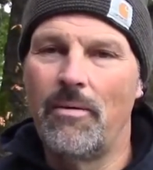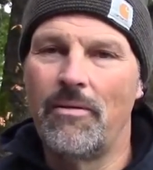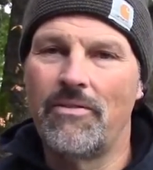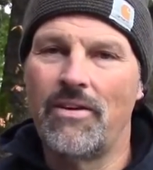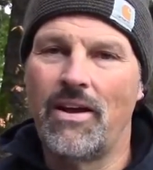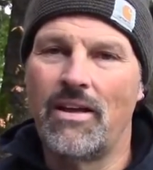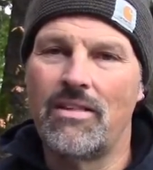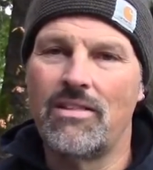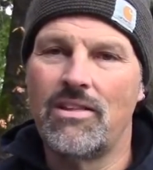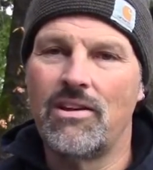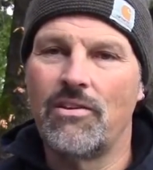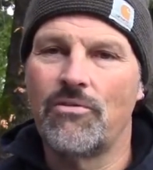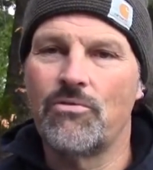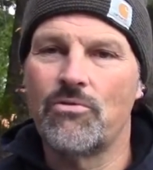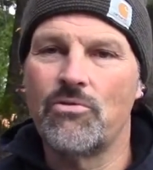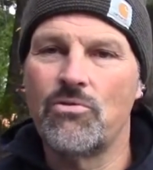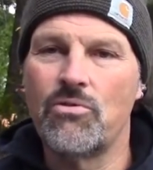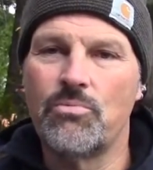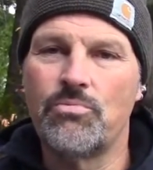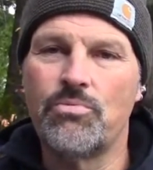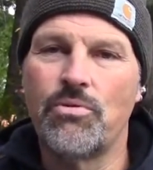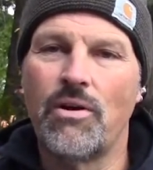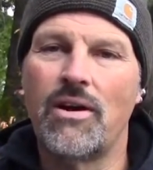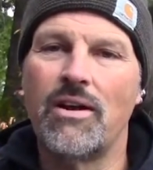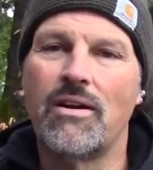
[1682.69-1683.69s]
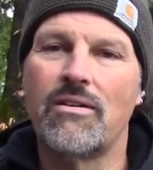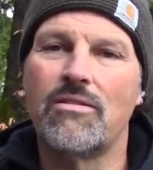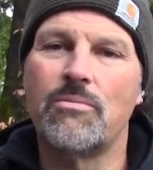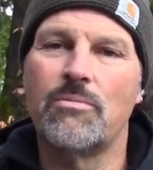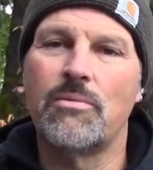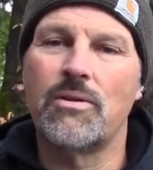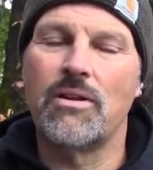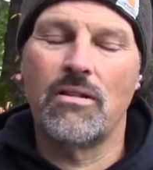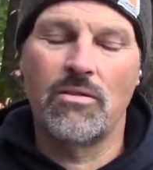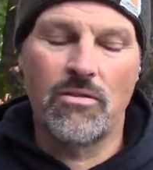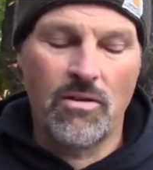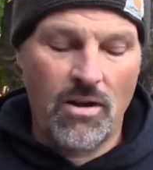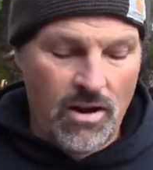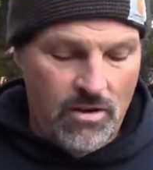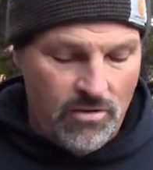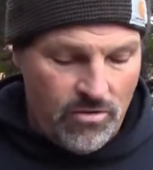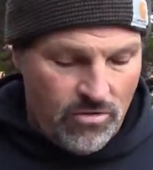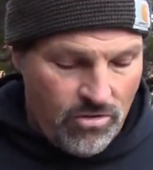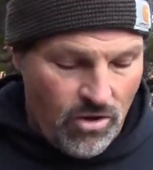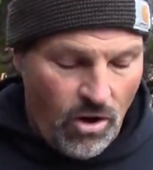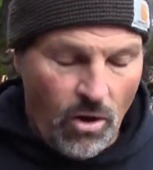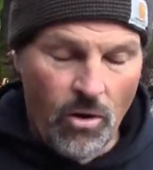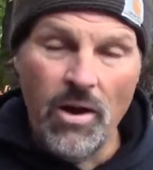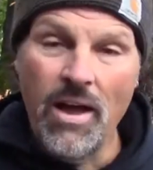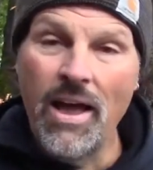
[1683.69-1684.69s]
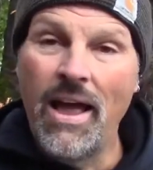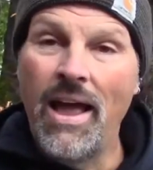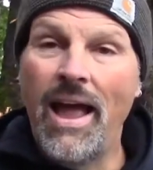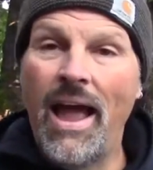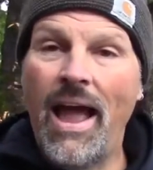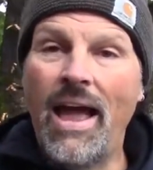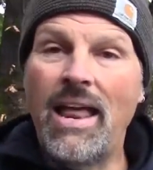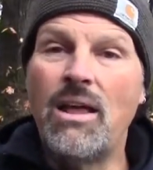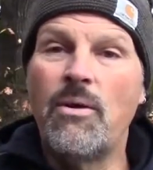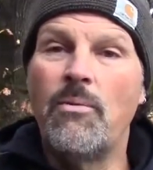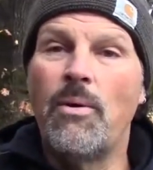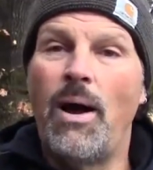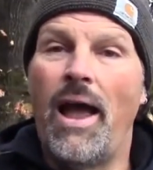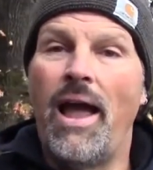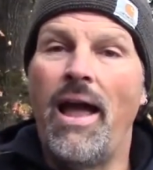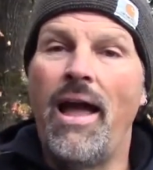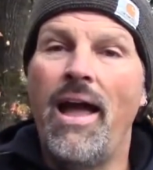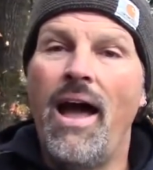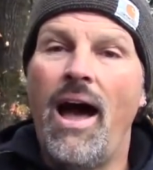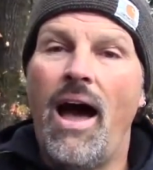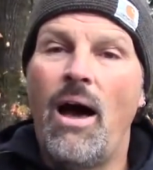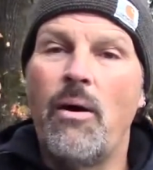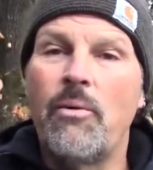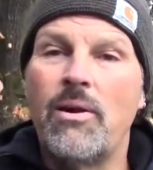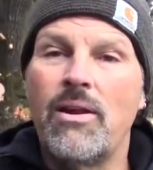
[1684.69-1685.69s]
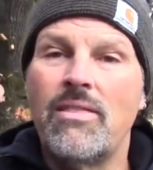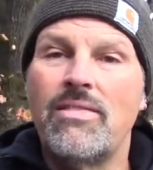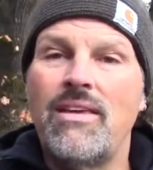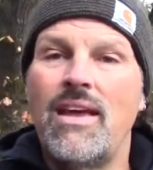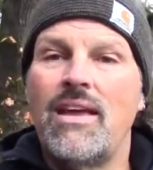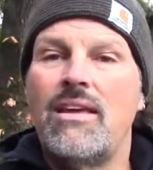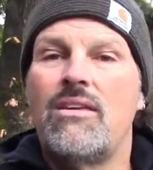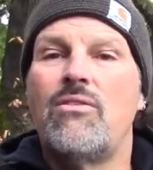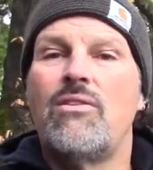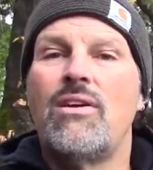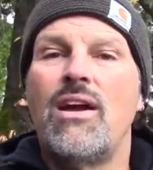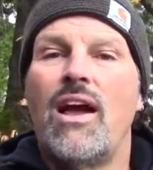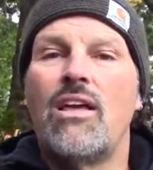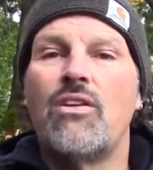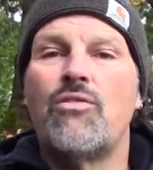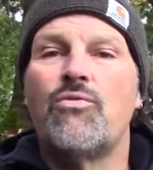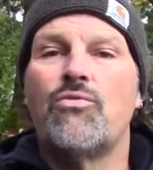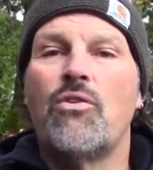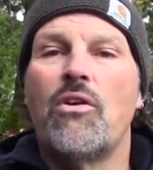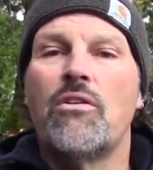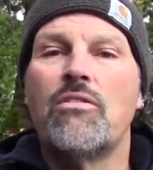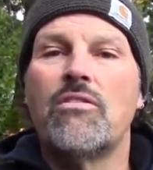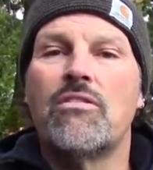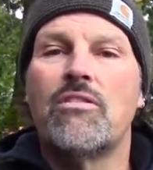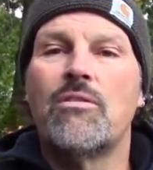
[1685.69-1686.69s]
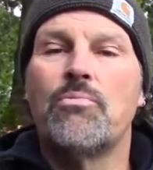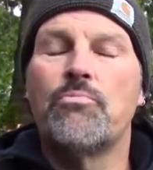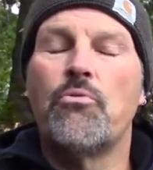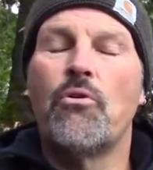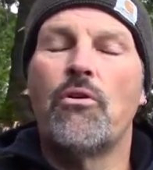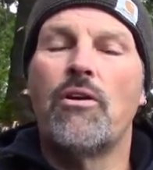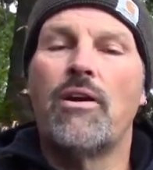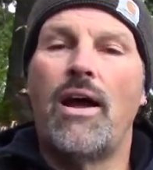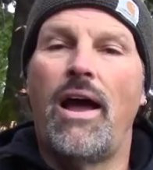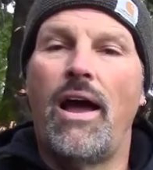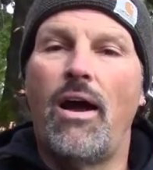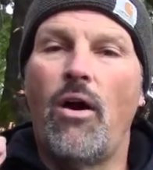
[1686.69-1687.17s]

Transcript: I've got several new products I'm gonna launch. So anyway, I wanna thank you guys for all the support.